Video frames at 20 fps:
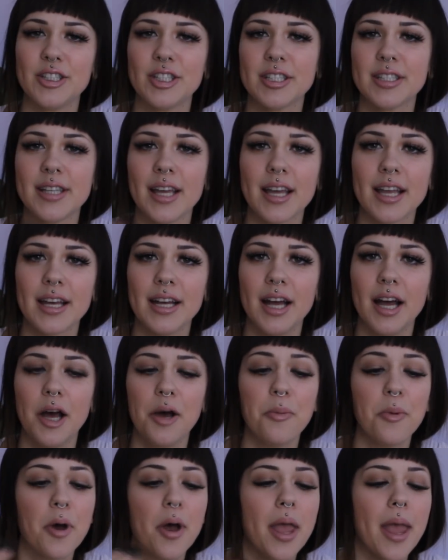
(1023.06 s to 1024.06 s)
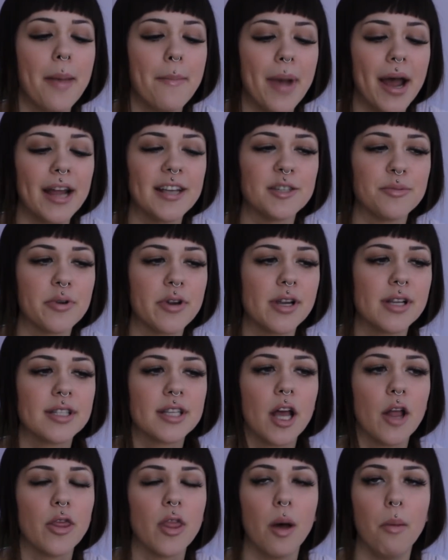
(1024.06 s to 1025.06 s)
Just like, in my experience,
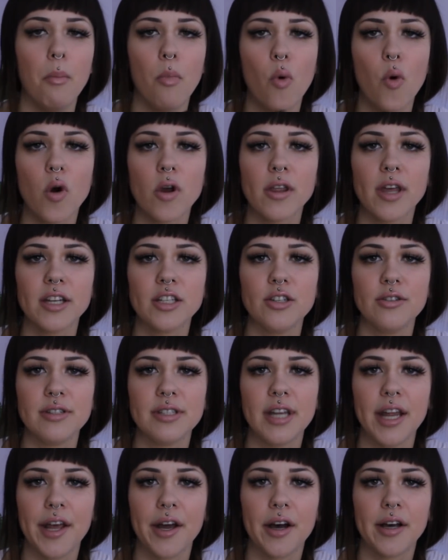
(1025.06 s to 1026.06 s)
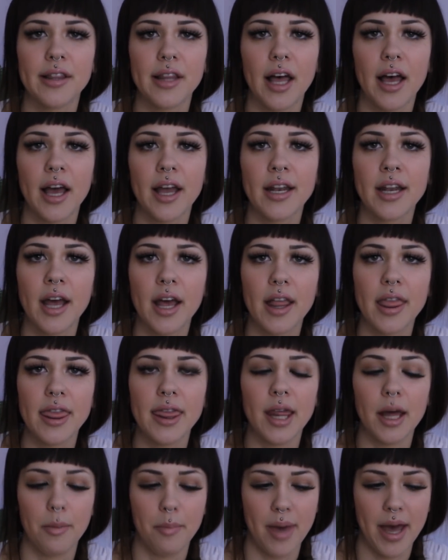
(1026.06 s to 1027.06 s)
the more that you stay online,
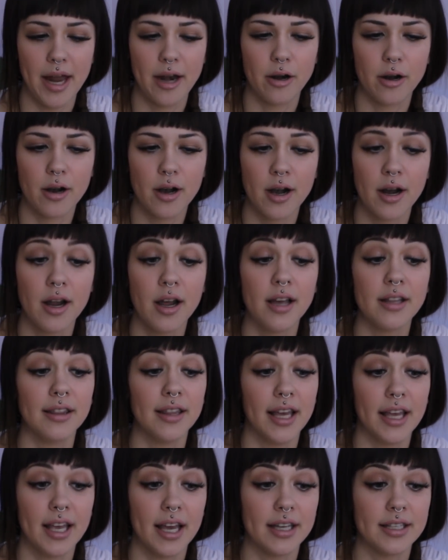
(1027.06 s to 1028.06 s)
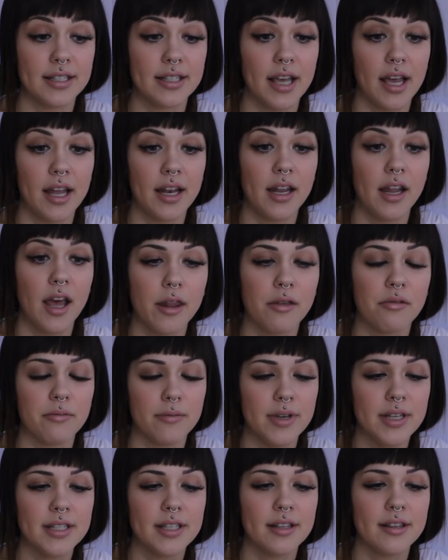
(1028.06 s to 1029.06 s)
the better. Like I said, the
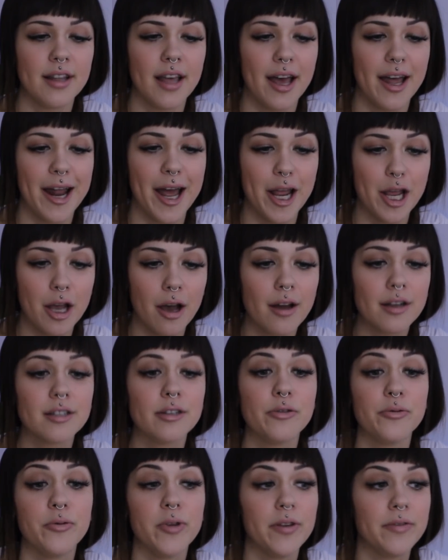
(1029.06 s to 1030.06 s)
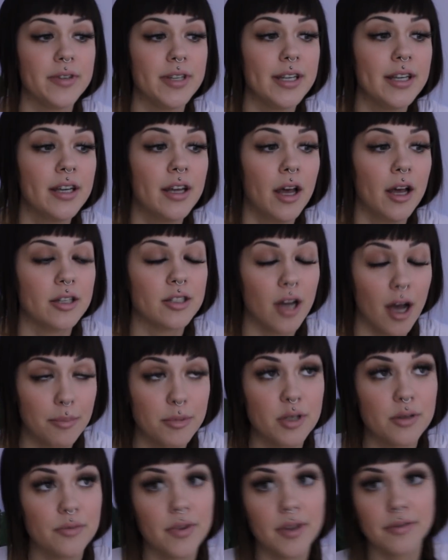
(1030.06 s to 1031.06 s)
reason that I got top
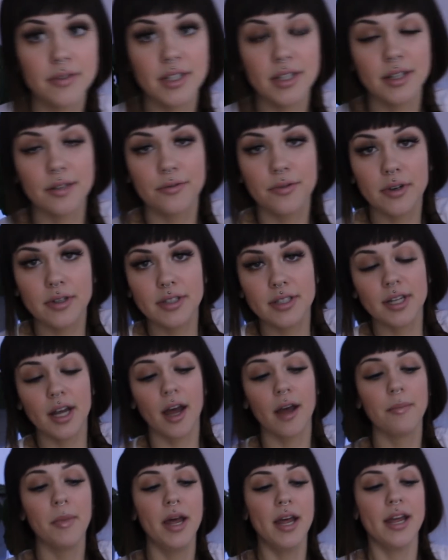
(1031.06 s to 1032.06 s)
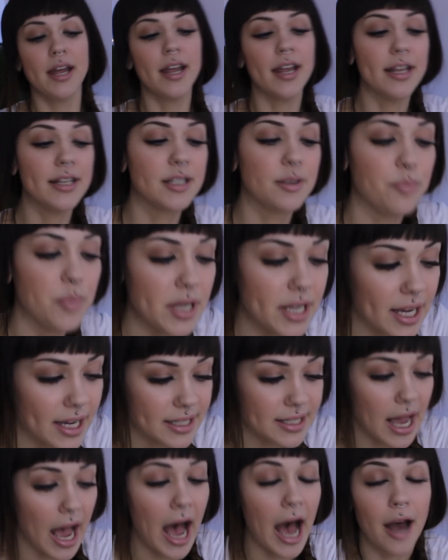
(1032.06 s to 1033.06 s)
250 the first time is
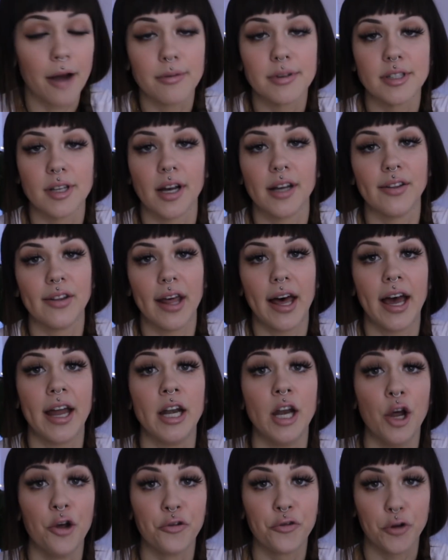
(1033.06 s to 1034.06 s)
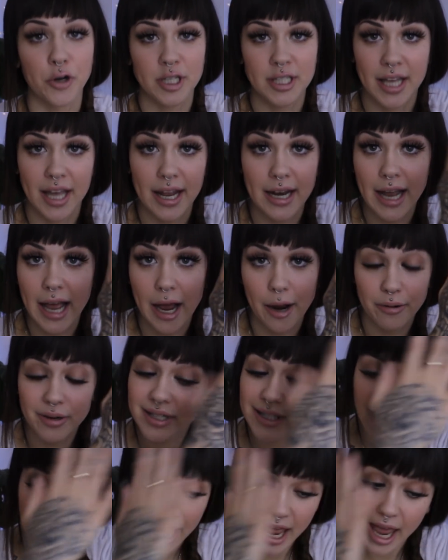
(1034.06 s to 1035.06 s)
because I was online for 10 hours